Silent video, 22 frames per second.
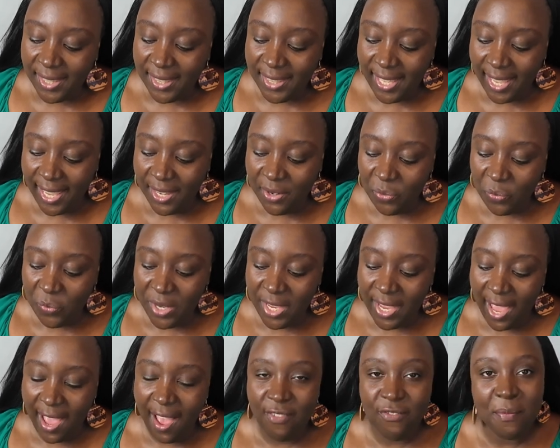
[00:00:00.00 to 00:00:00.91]
Then
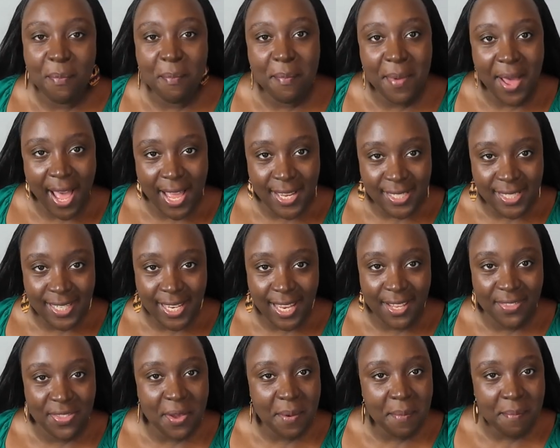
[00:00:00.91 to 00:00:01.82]
we have
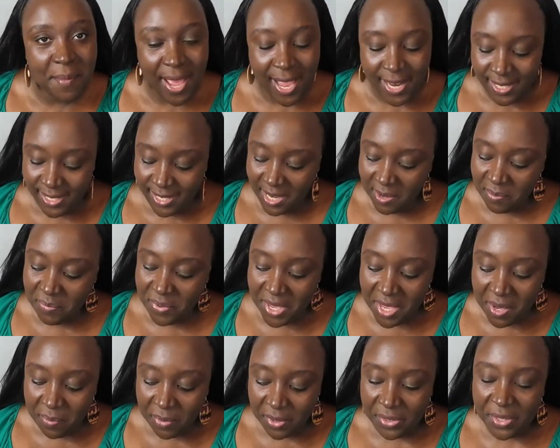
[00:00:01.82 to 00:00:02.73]
the Mande
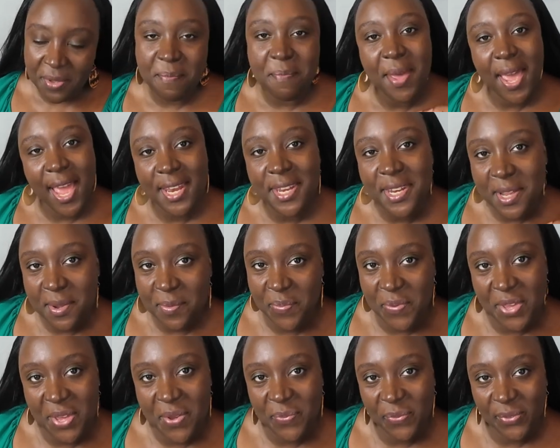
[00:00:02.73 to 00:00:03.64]

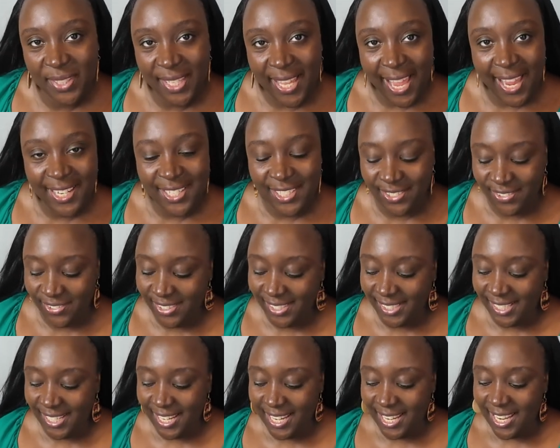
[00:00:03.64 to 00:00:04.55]
people,
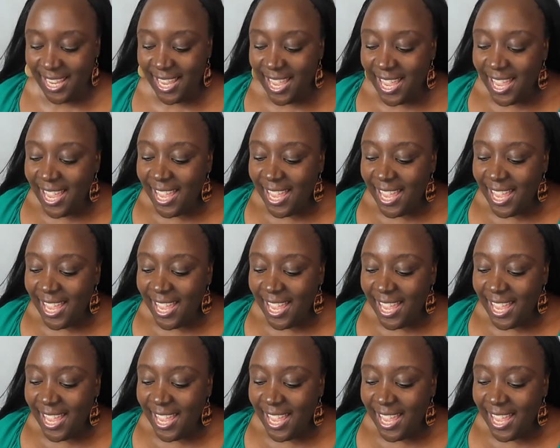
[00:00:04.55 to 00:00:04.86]
actually,